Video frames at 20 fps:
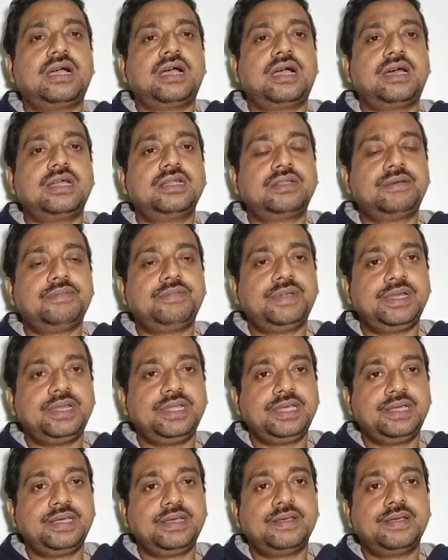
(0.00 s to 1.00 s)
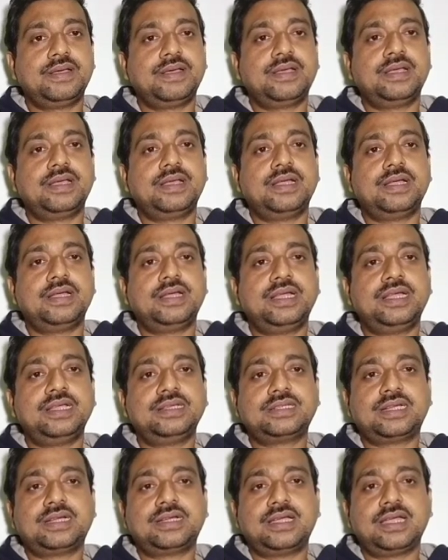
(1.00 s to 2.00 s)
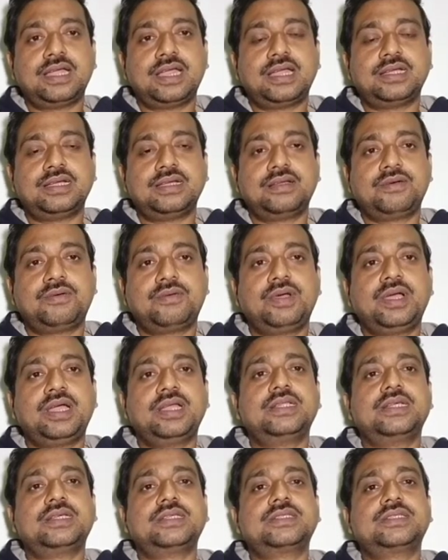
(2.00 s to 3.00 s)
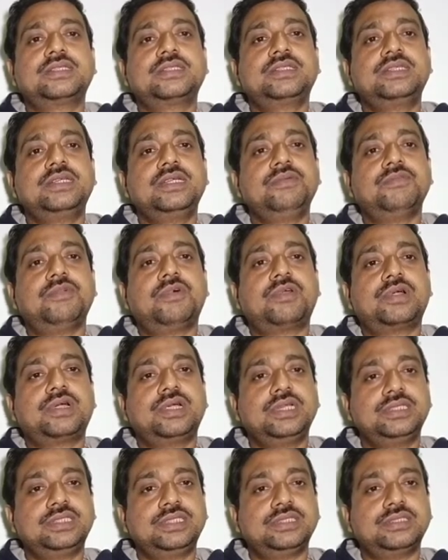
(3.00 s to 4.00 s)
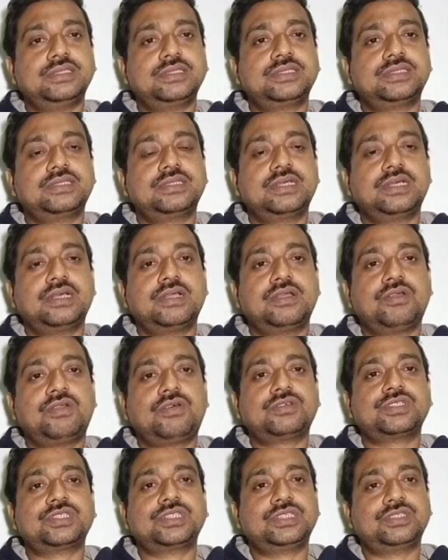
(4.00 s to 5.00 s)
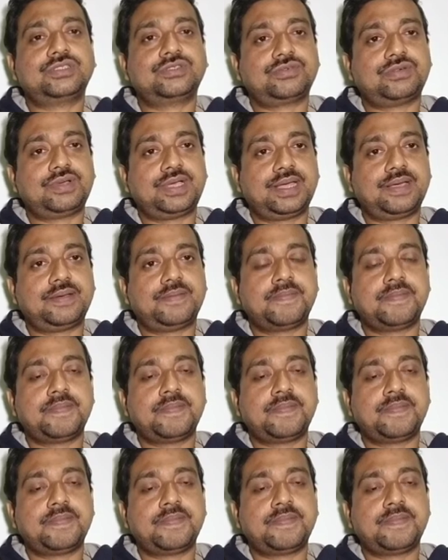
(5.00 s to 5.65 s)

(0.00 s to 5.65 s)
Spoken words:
are the very desert land where the stream or reasons lost its way.